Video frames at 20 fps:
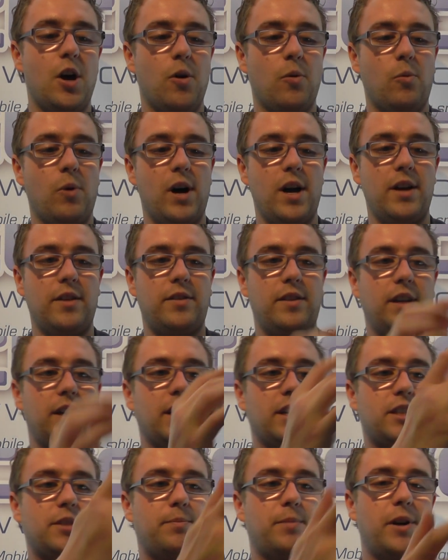where the
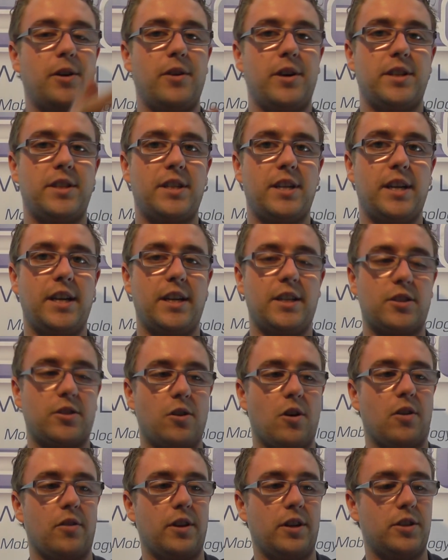Xperia T has
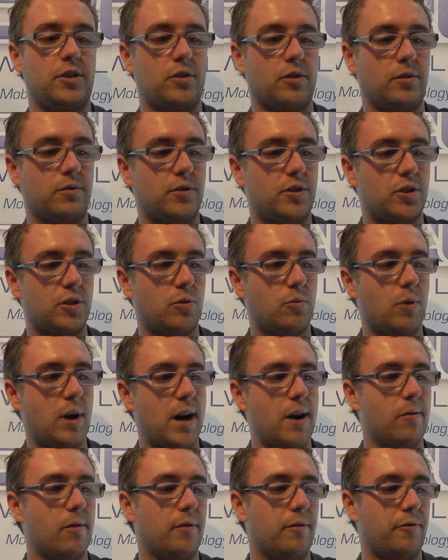got this sort of
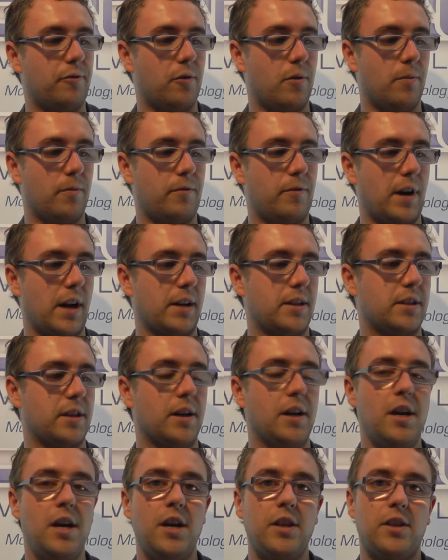squarer form factor
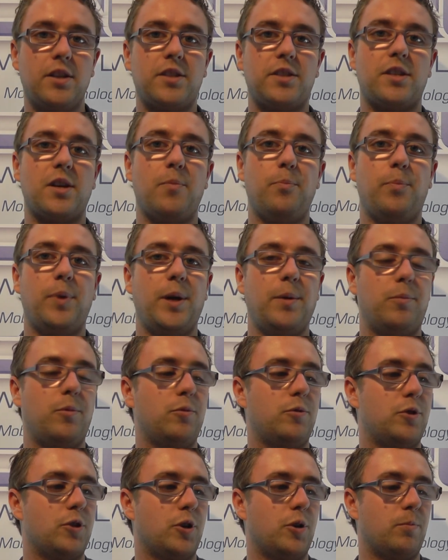that some people
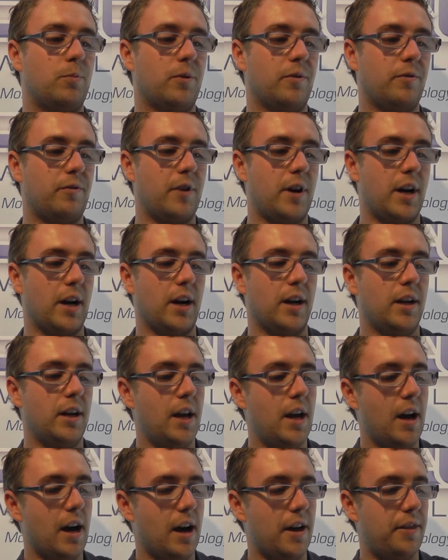do prefer.
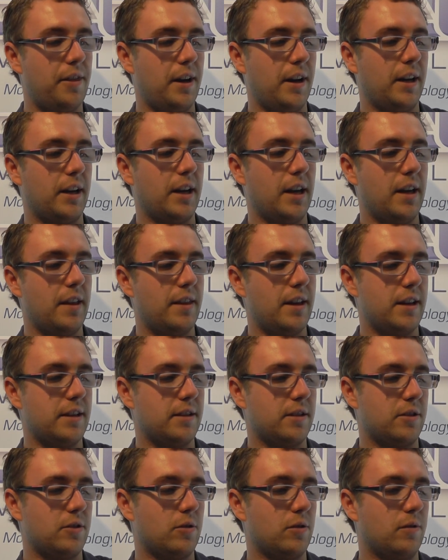I think there's
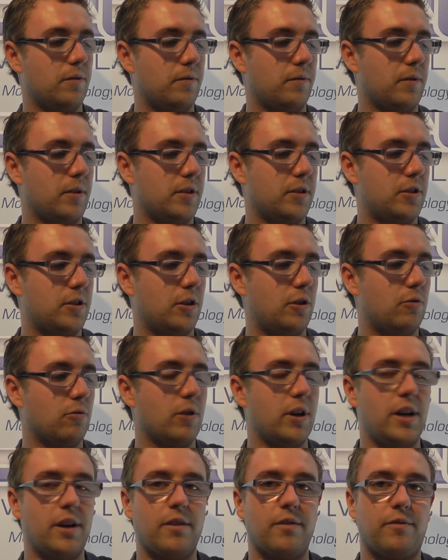a sort of
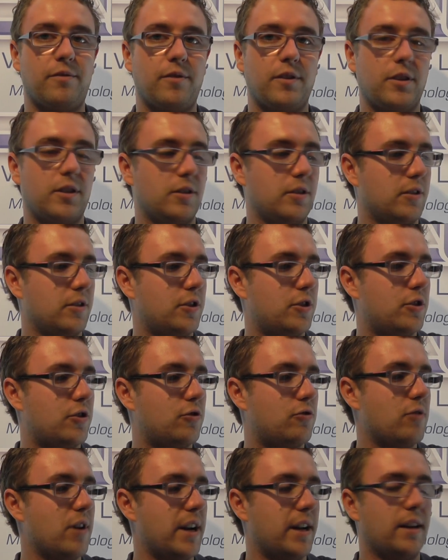degree of
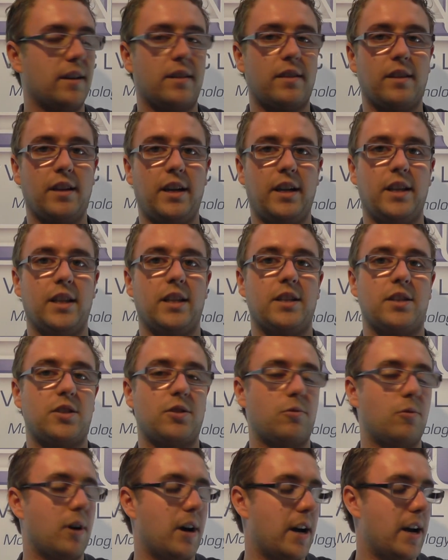strength in the
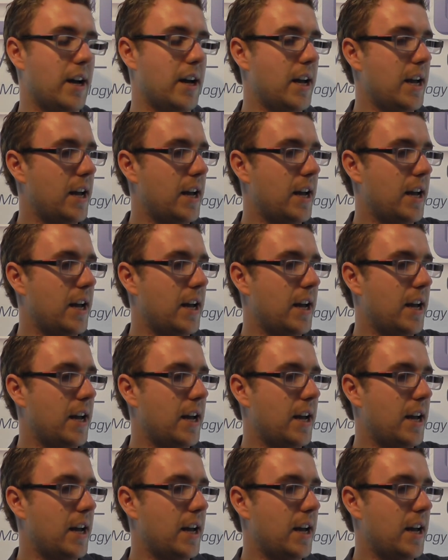square